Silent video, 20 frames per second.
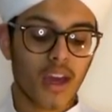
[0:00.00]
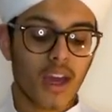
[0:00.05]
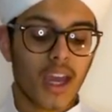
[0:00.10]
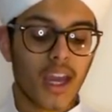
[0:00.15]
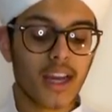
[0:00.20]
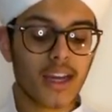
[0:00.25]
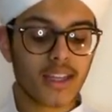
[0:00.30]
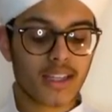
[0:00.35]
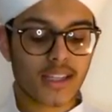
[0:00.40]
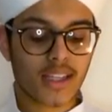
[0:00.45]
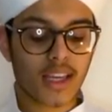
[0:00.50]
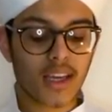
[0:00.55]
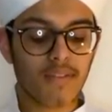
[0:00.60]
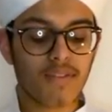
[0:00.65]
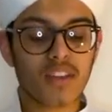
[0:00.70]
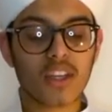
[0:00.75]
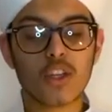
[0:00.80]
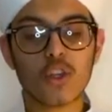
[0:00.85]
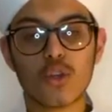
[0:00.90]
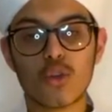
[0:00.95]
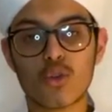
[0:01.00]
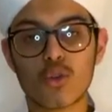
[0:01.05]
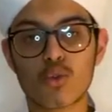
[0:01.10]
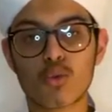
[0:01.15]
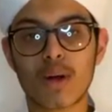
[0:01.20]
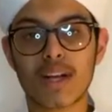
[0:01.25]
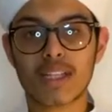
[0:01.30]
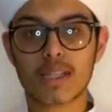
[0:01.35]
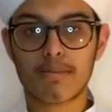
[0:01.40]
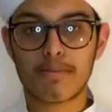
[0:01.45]
He received the news
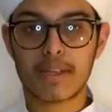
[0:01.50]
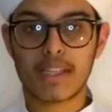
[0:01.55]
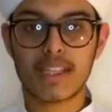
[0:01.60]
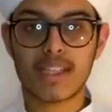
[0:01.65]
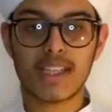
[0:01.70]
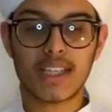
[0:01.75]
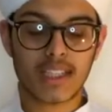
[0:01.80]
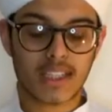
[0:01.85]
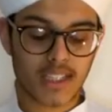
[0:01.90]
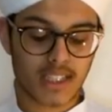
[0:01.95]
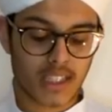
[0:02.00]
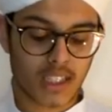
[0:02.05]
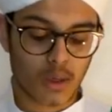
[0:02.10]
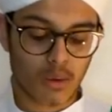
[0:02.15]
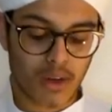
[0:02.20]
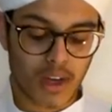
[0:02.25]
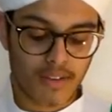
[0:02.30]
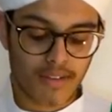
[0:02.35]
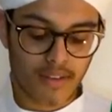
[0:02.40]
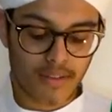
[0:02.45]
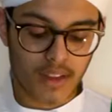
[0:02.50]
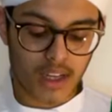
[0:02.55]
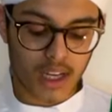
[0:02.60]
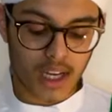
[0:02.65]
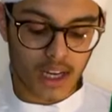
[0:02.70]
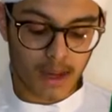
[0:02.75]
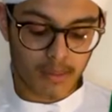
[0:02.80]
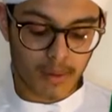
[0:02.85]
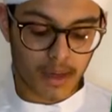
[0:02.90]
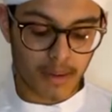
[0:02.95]
whilst busy in Tawaf of the
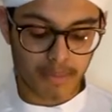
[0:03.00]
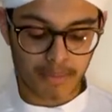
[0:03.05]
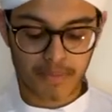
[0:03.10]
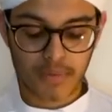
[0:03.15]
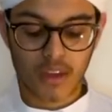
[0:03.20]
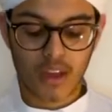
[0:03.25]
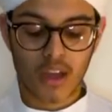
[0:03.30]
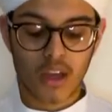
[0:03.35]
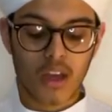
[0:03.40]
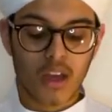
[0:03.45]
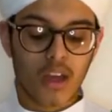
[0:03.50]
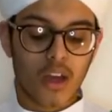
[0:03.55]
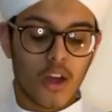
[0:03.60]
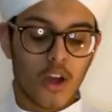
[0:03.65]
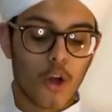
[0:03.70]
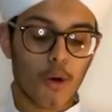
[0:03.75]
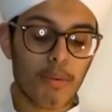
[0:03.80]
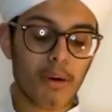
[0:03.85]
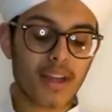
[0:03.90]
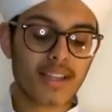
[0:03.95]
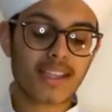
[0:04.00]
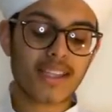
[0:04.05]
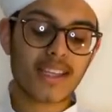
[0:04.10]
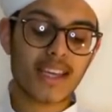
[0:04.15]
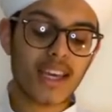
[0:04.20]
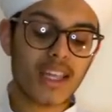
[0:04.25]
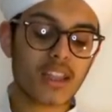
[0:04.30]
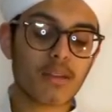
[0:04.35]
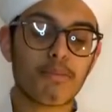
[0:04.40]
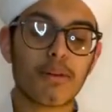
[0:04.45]
Kaaba. Upon
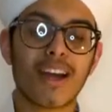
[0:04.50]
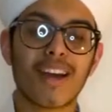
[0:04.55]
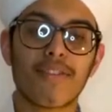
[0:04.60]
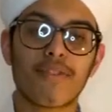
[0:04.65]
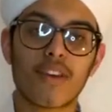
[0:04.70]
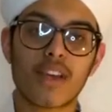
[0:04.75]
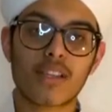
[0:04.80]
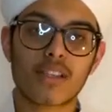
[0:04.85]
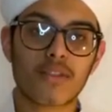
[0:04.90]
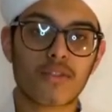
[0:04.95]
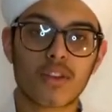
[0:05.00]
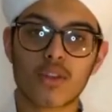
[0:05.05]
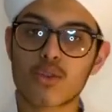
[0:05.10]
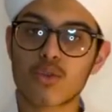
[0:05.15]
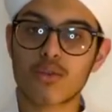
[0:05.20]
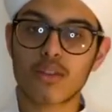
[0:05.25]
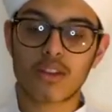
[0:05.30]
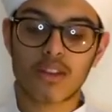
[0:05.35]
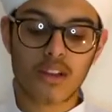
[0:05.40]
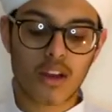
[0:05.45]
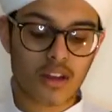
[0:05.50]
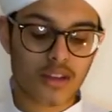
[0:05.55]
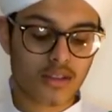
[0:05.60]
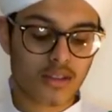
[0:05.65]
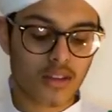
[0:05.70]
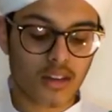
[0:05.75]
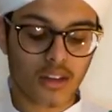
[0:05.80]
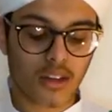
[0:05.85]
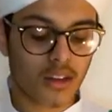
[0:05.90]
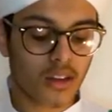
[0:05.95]
seeing the bright face of Rasulullah
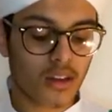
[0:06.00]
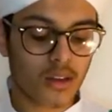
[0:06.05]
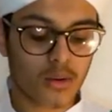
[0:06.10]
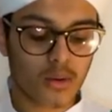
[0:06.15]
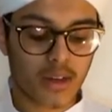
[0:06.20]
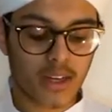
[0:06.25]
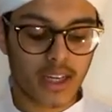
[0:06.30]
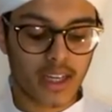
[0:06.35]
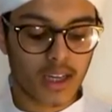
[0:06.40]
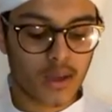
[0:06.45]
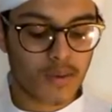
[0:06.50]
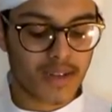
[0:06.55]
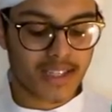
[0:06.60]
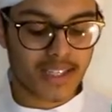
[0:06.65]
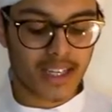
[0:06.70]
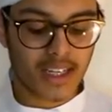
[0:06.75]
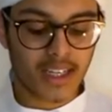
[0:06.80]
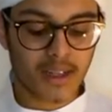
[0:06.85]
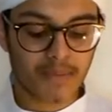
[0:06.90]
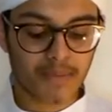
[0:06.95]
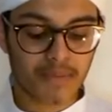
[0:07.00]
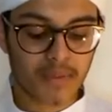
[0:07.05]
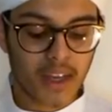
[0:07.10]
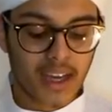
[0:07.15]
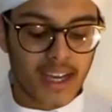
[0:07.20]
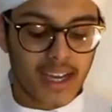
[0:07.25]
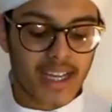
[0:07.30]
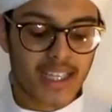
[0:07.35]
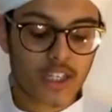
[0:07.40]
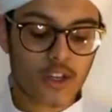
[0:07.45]
sallallahu alaihi wasallam,
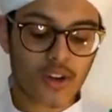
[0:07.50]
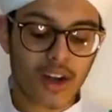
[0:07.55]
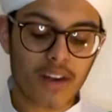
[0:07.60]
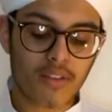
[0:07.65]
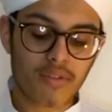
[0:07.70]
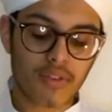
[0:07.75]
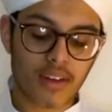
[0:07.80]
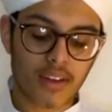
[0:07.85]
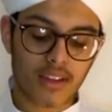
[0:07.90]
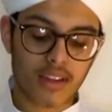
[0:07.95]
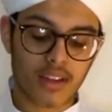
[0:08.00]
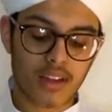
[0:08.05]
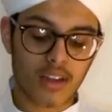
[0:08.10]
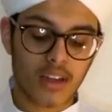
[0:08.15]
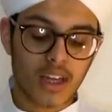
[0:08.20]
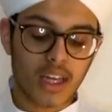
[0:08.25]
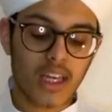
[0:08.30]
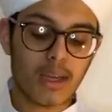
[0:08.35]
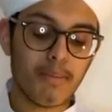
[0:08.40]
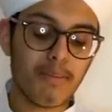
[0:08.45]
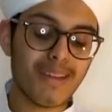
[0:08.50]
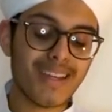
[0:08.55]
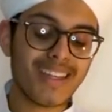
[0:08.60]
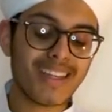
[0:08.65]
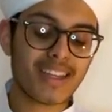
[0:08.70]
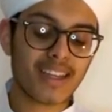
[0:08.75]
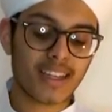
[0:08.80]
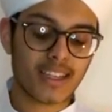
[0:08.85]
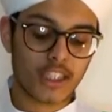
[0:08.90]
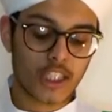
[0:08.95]
his grandfather
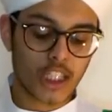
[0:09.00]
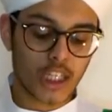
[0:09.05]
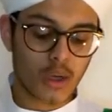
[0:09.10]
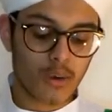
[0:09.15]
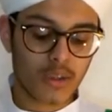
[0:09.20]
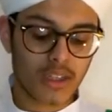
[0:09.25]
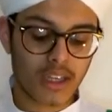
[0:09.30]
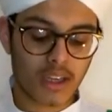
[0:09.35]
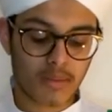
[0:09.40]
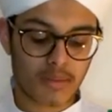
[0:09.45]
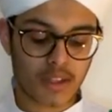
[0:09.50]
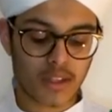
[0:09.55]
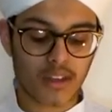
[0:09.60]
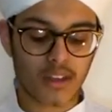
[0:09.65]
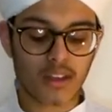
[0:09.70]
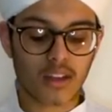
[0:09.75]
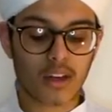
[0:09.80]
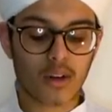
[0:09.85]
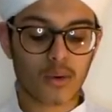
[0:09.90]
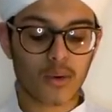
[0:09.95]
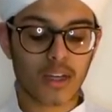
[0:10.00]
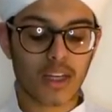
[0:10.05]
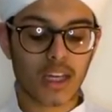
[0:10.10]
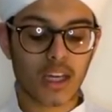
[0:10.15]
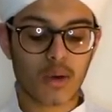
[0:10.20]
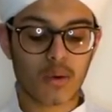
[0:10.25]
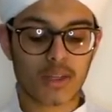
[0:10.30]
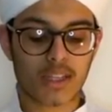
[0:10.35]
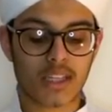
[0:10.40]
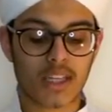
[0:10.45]
immediately showered him sallallahu
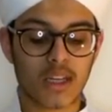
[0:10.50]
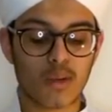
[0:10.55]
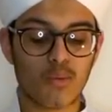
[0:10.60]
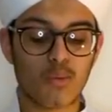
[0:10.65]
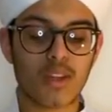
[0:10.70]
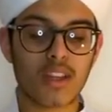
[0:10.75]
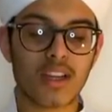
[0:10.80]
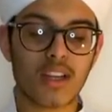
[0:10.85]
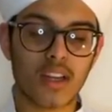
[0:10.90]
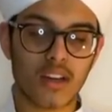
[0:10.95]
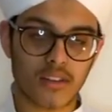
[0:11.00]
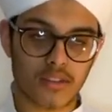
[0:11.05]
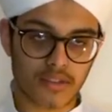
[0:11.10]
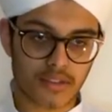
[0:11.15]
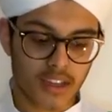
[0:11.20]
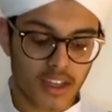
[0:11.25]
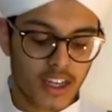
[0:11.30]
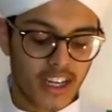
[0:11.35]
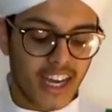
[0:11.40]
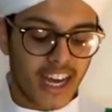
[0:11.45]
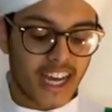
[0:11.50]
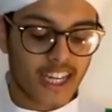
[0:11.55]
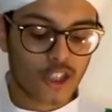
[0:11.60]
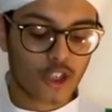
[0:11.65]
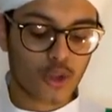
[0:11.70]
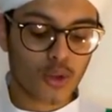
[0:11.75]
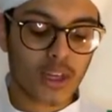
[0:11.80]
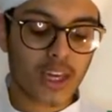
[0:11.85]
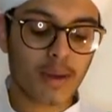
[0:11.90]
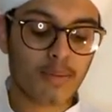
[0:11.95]
alaihi wasallam with love and
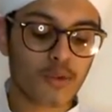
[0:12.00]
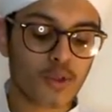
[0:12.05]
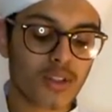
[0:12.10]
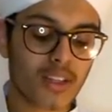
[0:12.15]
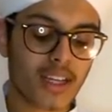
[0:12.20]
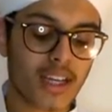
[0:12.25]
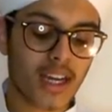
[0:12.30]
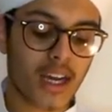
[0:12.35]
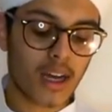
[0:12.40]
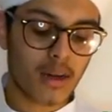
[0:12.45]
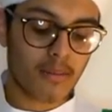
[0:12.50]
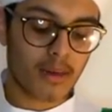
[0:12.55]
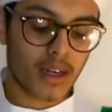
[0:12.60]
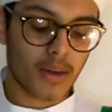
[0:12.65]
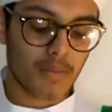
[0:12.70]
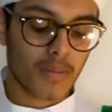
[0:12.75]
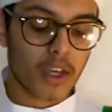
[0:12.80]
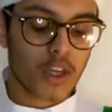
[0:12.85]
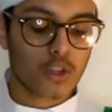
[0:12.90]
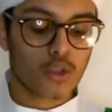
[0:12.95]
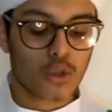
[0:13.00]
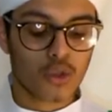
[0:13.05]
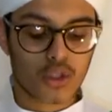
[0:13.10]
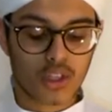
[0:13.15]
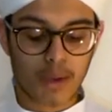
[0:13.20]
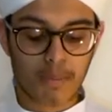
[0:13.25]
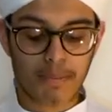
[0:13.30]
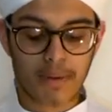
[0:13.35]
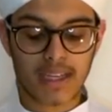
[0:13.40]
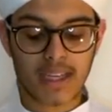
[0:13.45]
took him to the Kaaba to
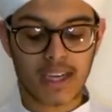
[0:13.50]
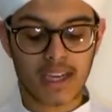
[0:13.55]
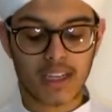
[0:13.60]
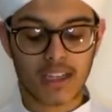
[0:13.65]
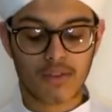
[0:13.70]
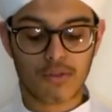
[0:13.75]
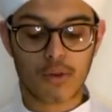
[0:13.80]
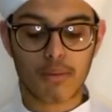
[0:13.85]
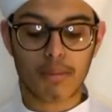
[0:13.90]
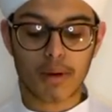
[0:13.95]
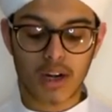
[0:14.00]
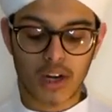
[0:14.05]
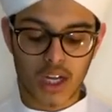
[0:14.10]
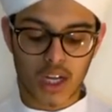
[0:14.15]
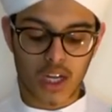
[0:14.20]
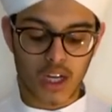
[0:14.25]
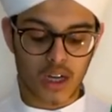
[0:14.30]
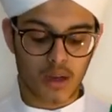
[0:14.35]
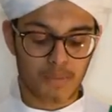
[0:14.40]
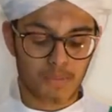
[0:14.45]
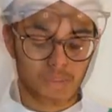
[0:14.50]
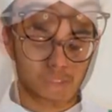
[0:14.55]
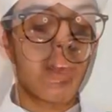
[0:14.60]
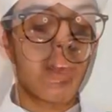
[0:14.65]
supplicate for barakah.